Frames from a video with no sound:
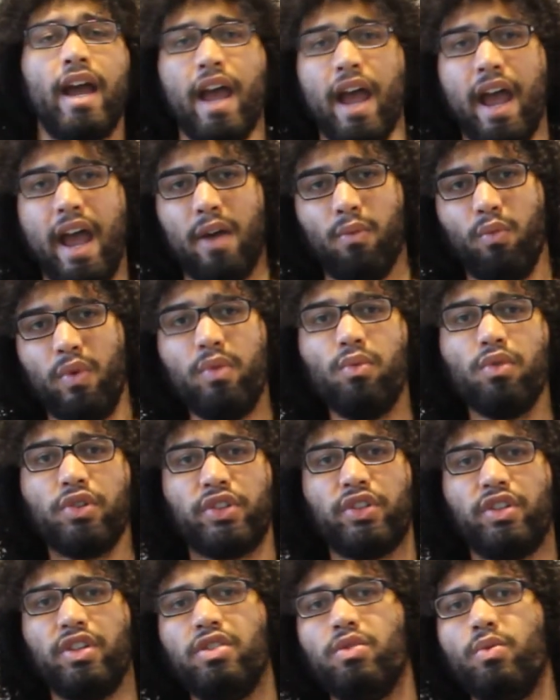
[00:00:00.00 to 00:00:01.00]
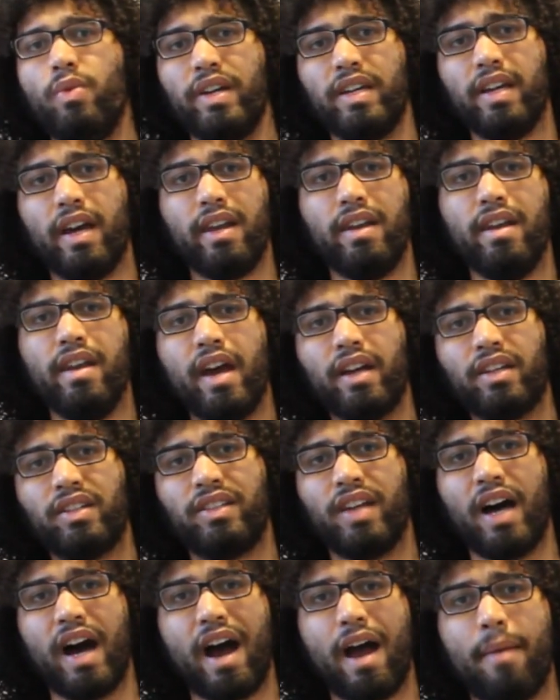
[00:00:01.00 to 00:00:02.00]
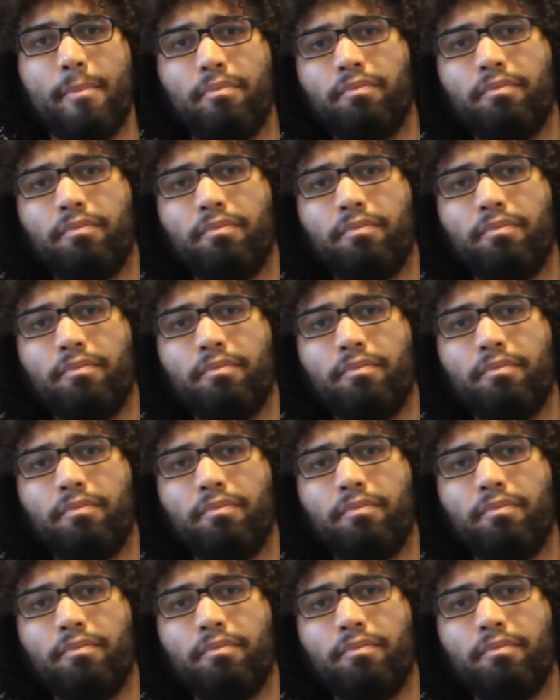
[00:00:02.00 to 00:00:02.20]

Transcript: and we will see you again next time.